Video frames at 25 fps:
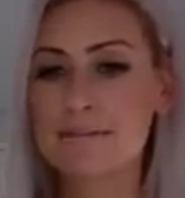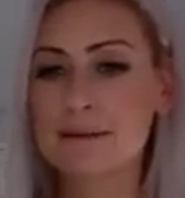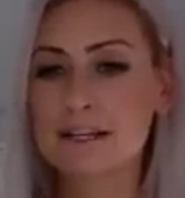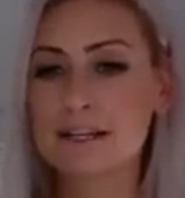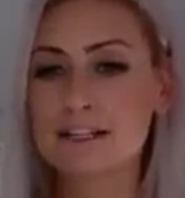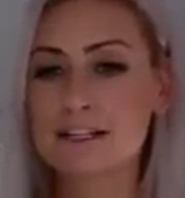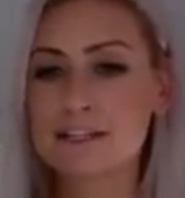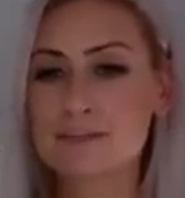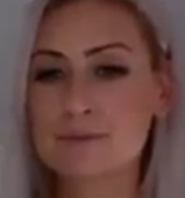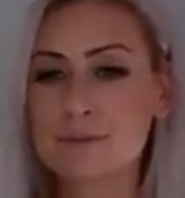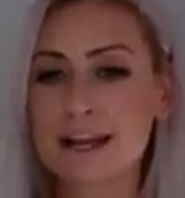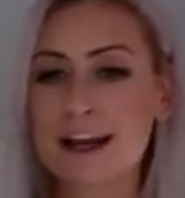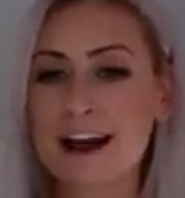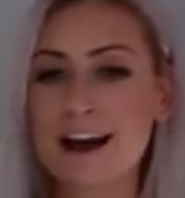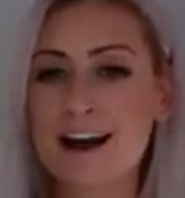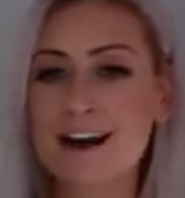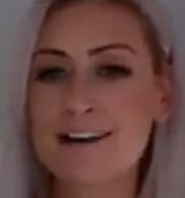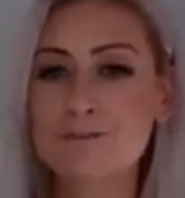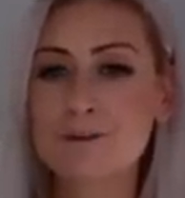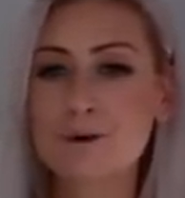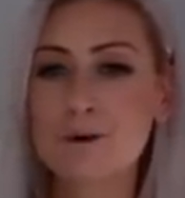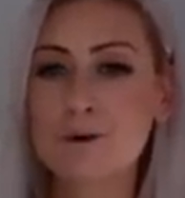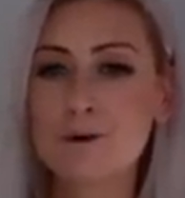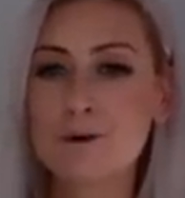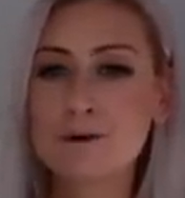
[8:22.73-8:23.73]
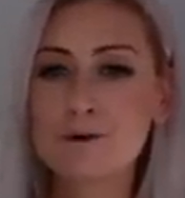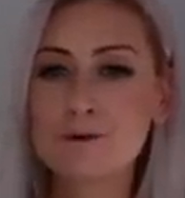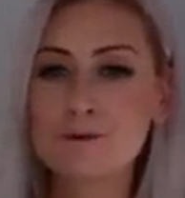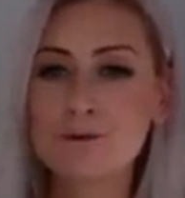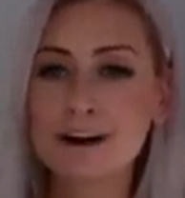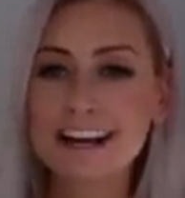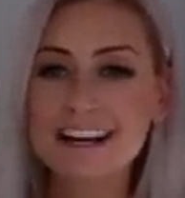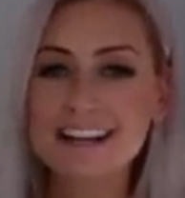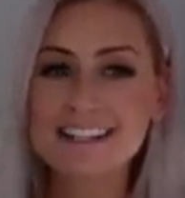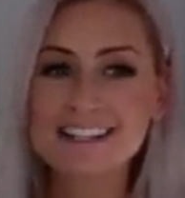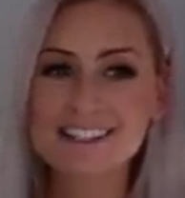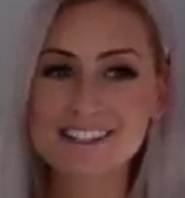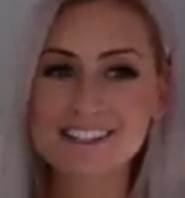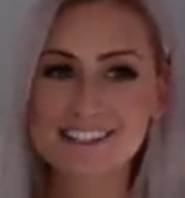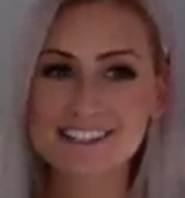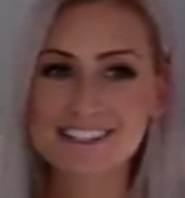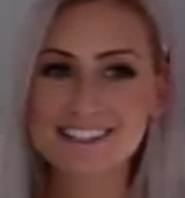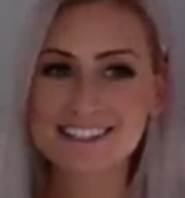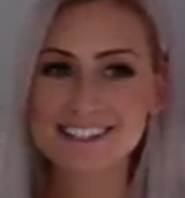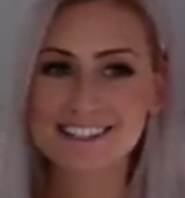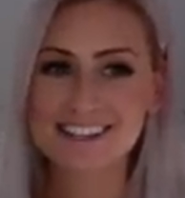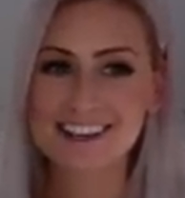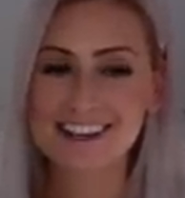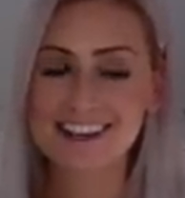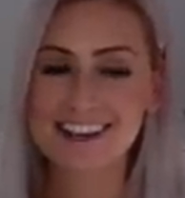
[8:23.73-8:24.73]
because we have all
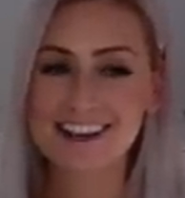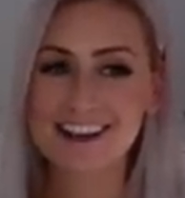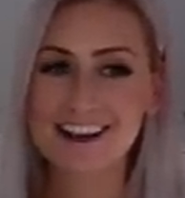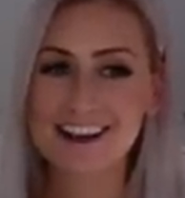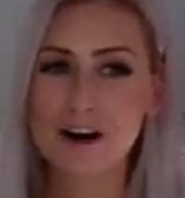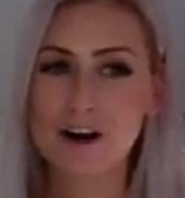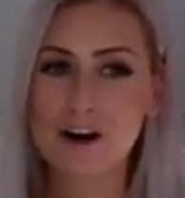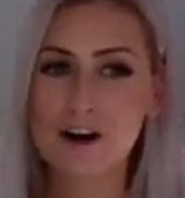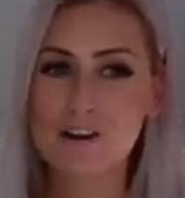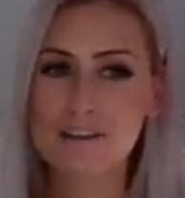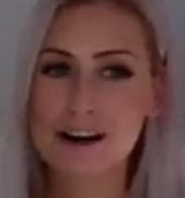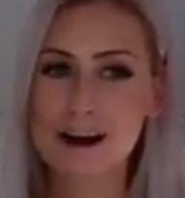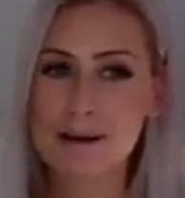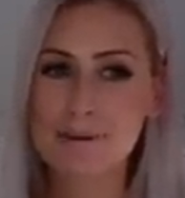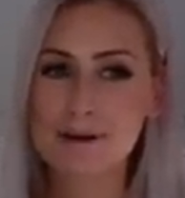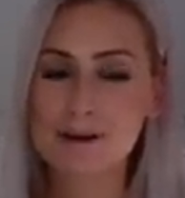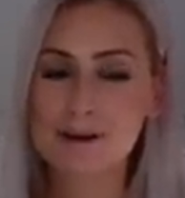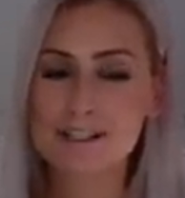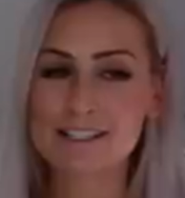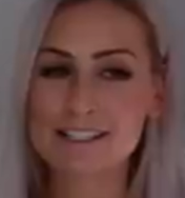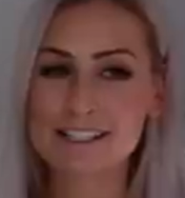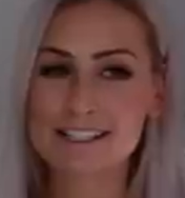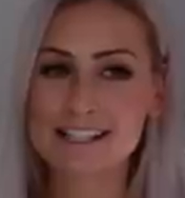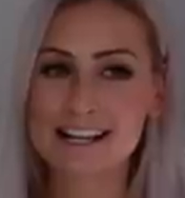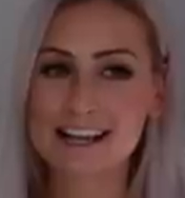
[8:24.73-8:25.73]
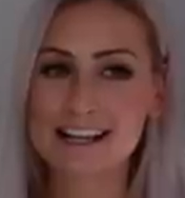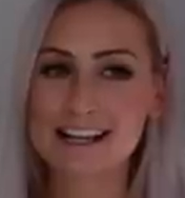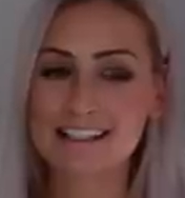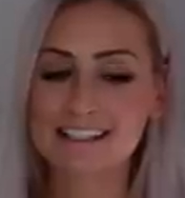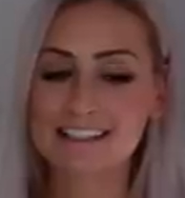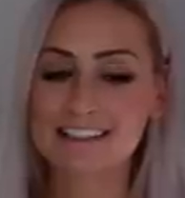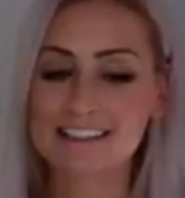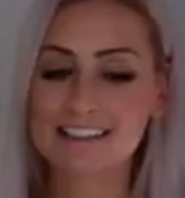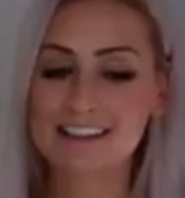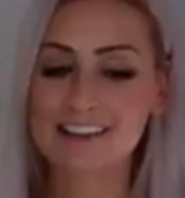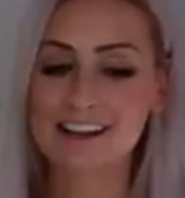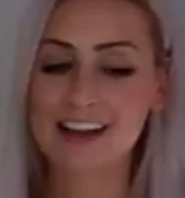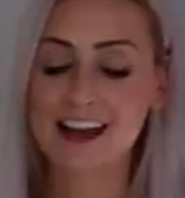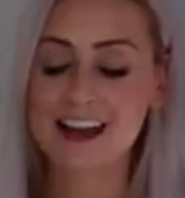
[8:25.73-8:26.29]
ranges of our personality.